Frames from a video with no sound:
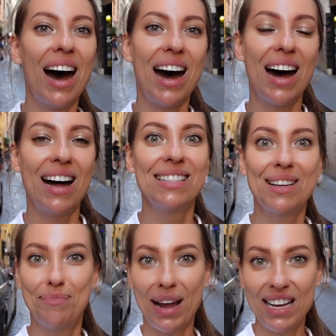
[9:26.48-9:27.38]
and a
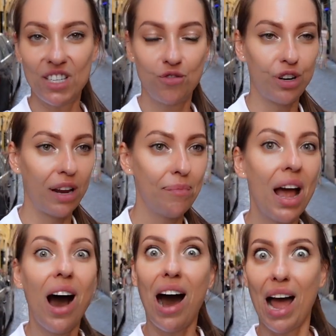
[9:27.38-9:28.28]
pastry.
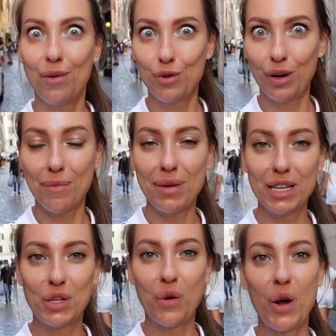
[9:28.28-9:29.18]
I would
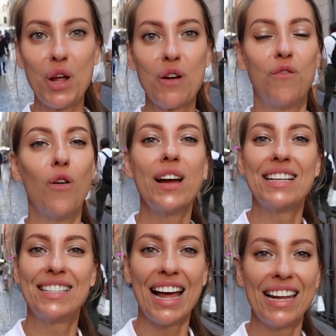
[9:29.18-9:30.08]
recommend going for
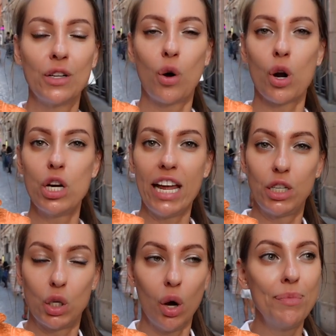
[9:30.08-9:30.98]
Italian
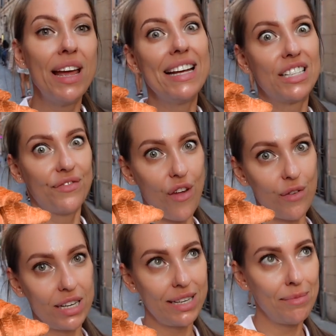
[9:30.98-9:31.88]
cornetto. It's
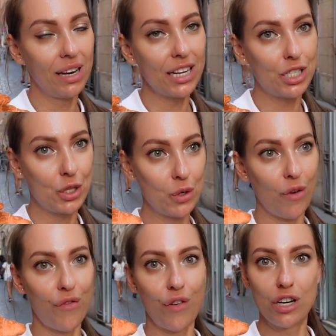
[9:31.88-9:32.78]
very similar to
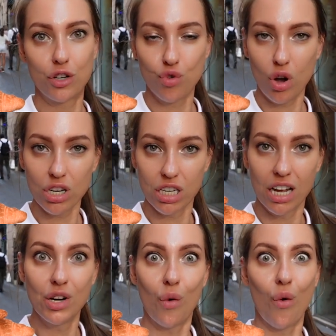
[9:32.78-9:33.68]
French
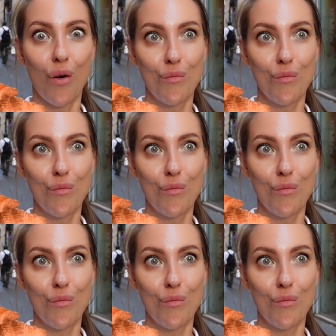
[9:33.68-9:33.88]
croissant or